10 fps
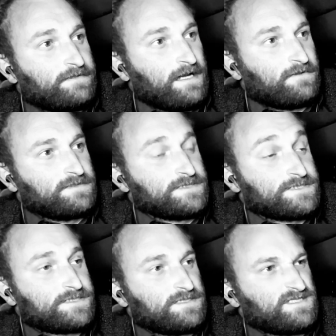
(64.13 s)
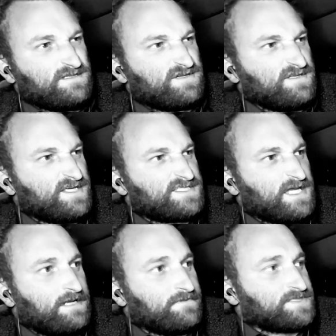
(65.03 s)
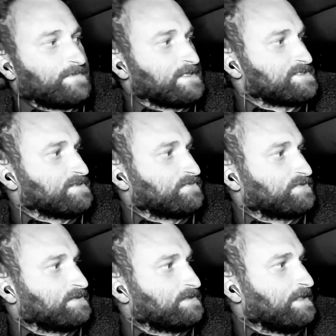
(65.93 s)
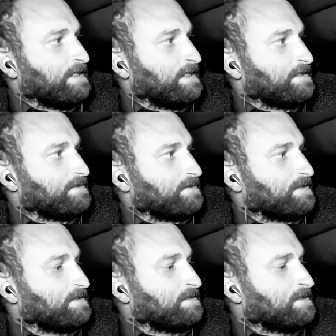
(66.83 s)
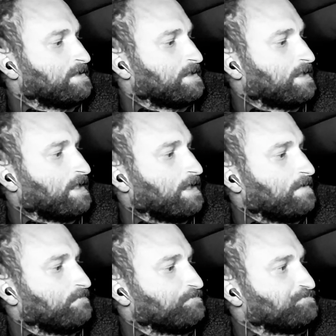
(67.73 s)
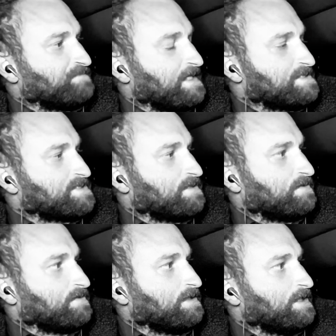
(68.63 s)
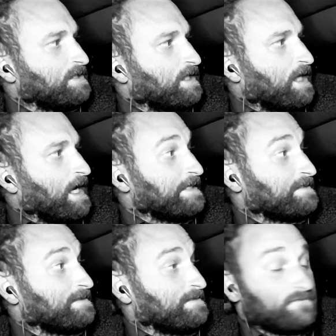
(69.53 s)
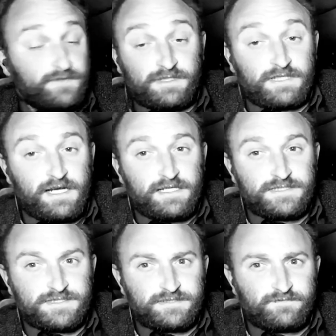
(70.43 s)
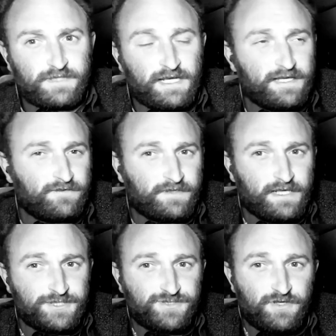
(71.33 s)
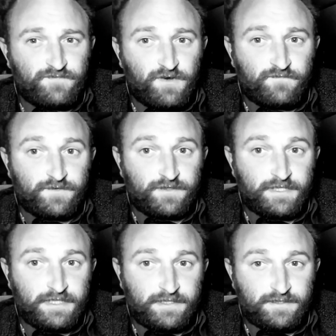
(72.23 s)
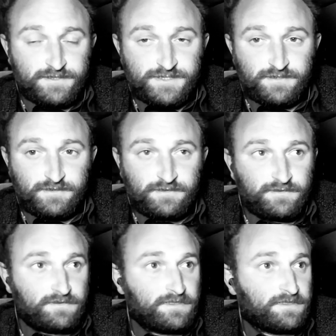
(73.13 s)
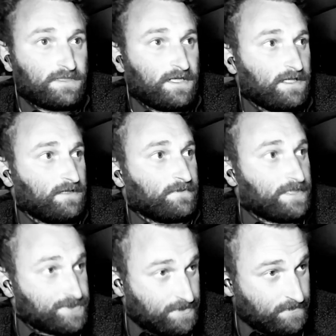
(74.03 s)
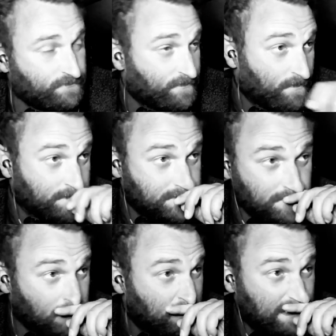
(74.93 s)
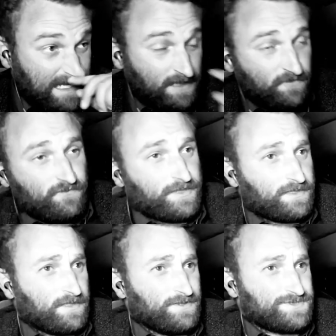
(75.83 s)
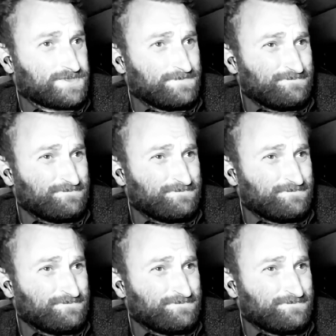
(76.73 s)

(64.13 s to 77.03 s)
that was it's a little it's kind of expensive, and um, and so I didn't realize it, but I when I drove over here to uh, when I drove over to the California coast,